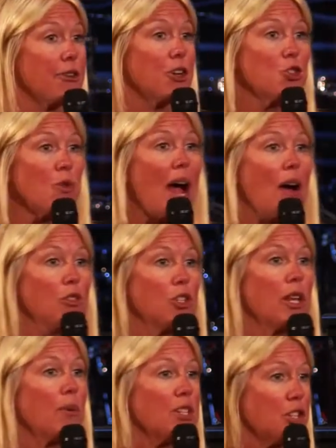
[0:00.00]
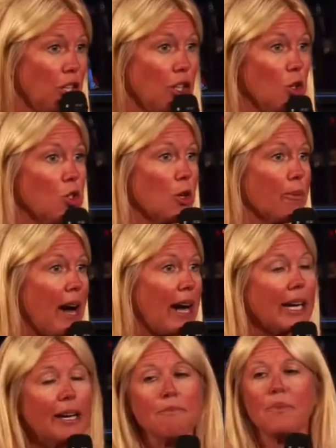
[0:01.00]
the first round, so they went to the loser
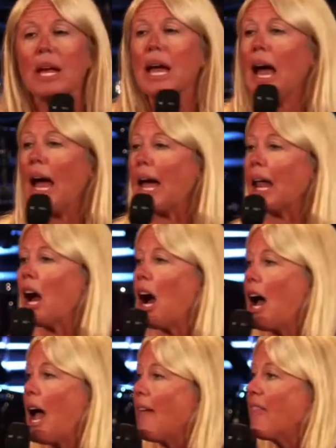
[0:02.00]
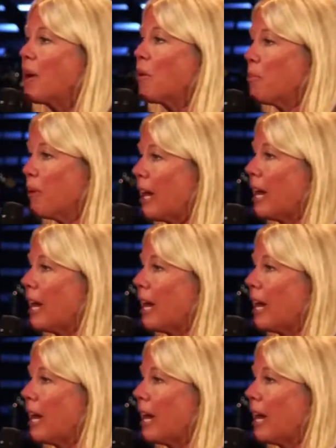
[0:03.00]
bracket. And they were